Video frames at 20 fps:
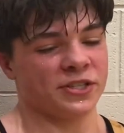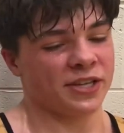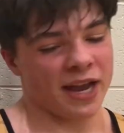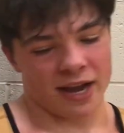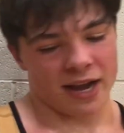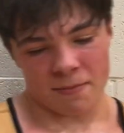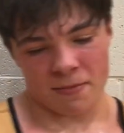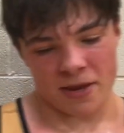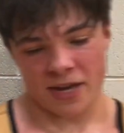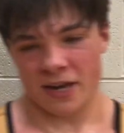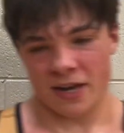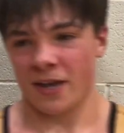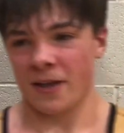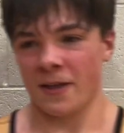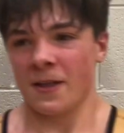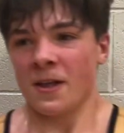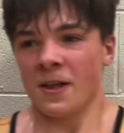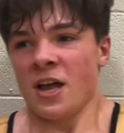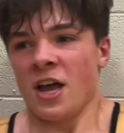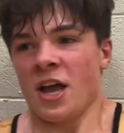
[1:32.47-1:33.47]
Yes, 100%. I mean,
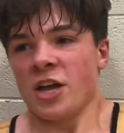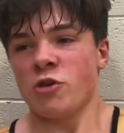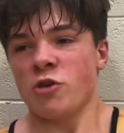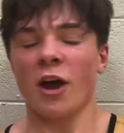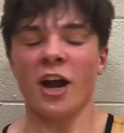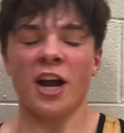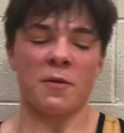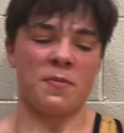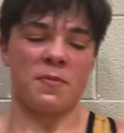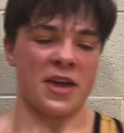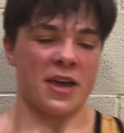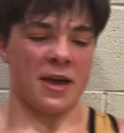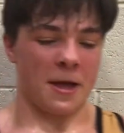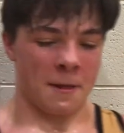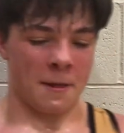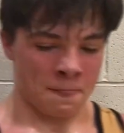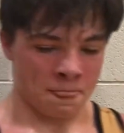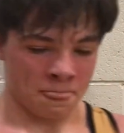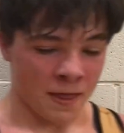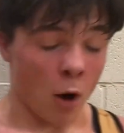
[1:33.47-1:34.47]
you got to
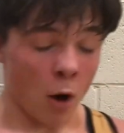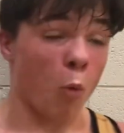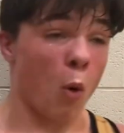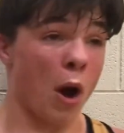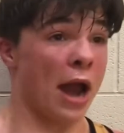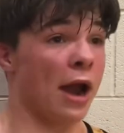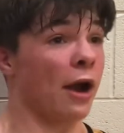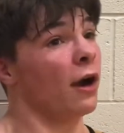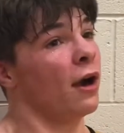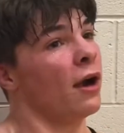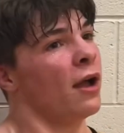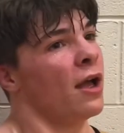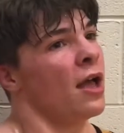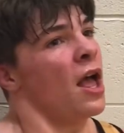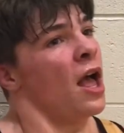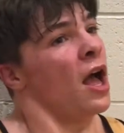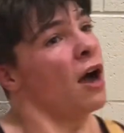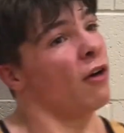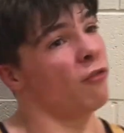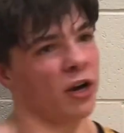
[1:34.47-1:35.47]
be aware
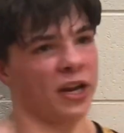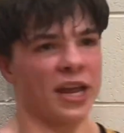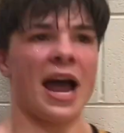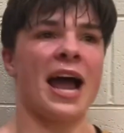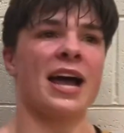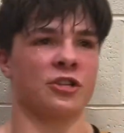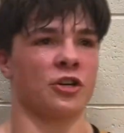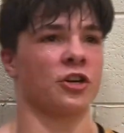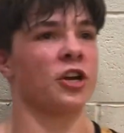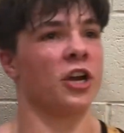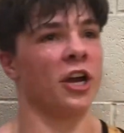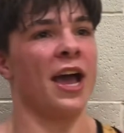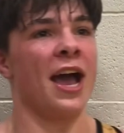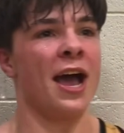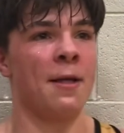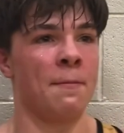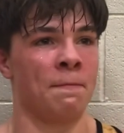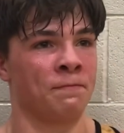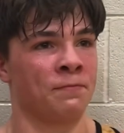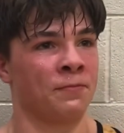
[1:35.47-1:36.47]
of what guys are good
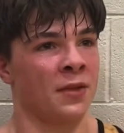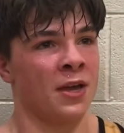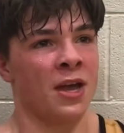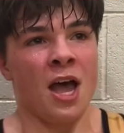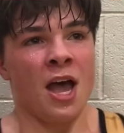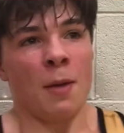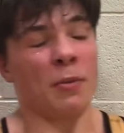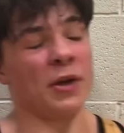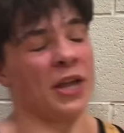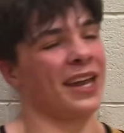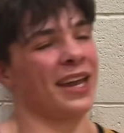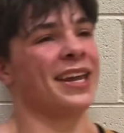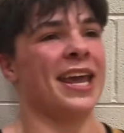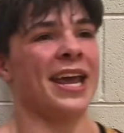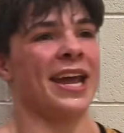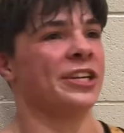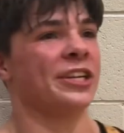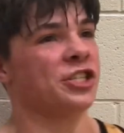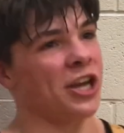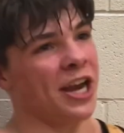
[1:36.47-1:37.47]
at, but I
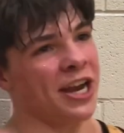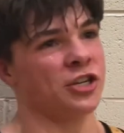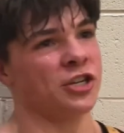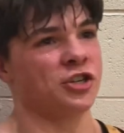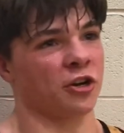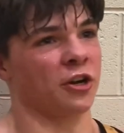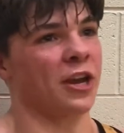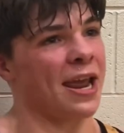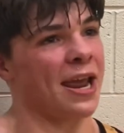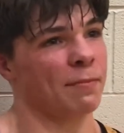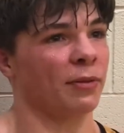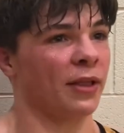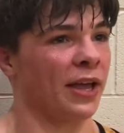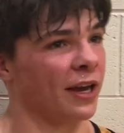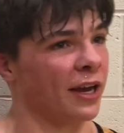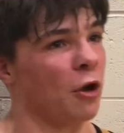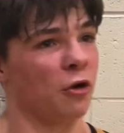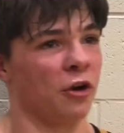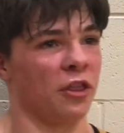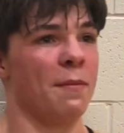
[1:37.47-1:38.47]
can't change your game
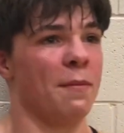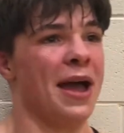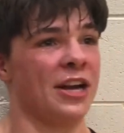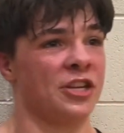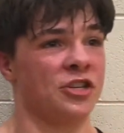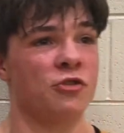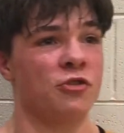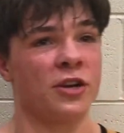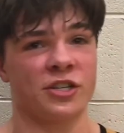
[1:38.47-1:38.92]
plan going into the match.